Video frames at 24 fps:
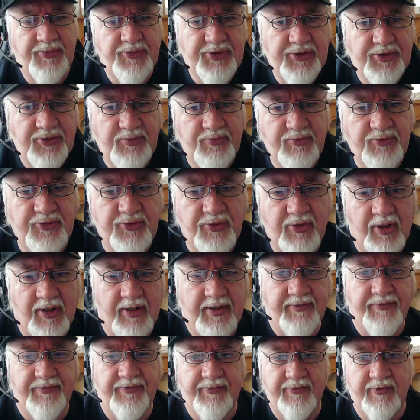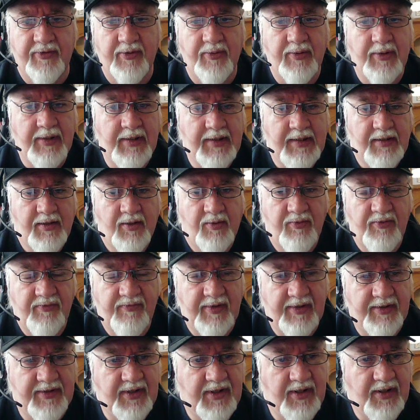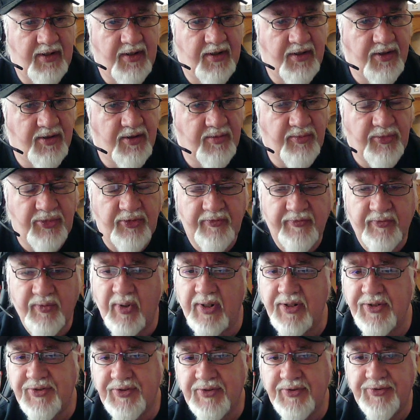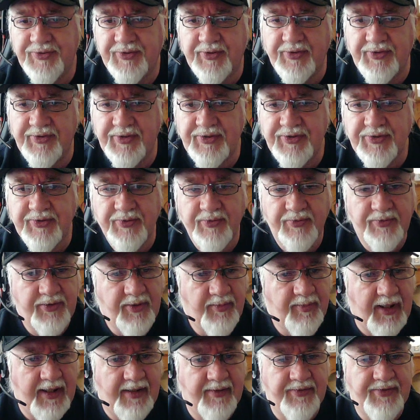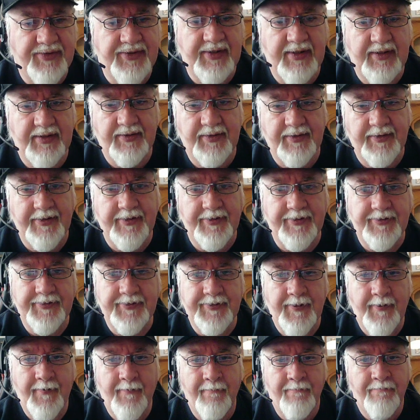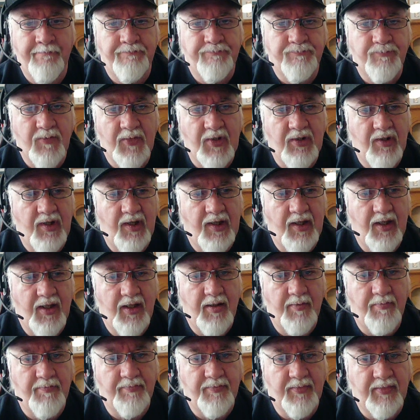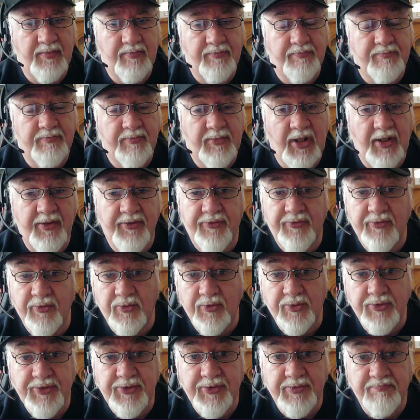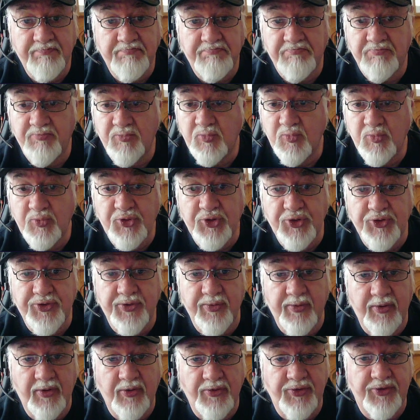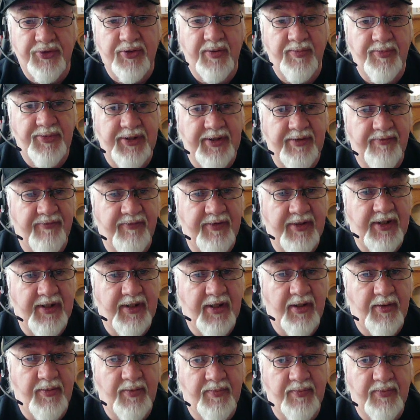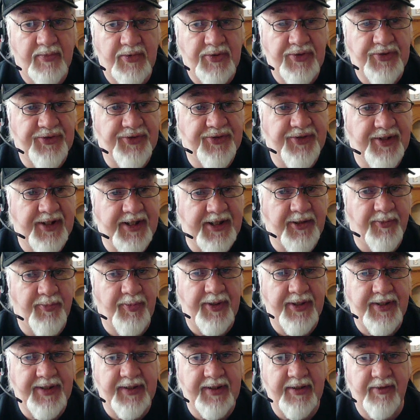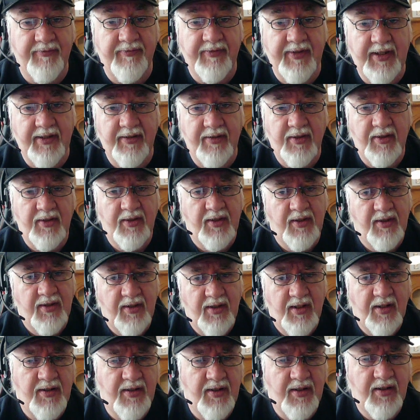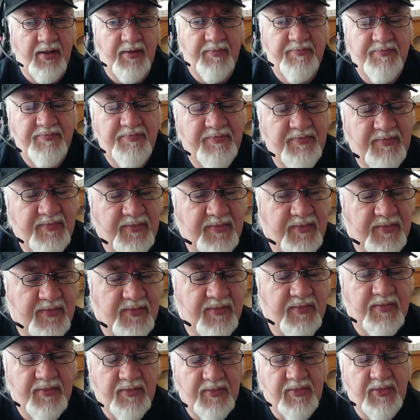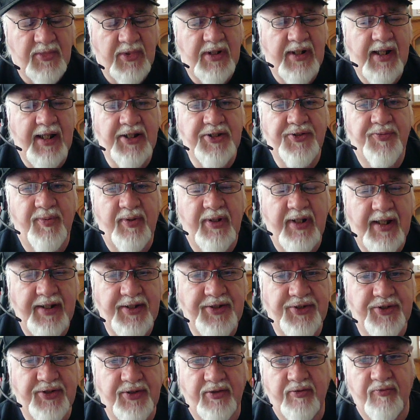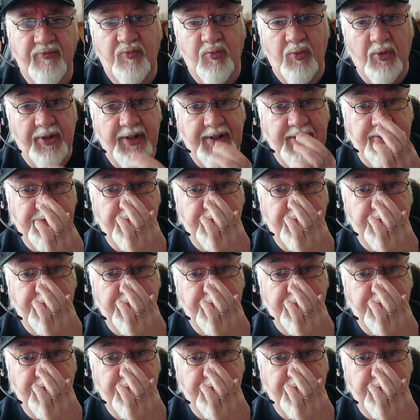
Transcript: to drive through. We've had a number of questions on Discord about it, and I thought just do an unscripted video, a sneak peek of it, and an explanation of what it's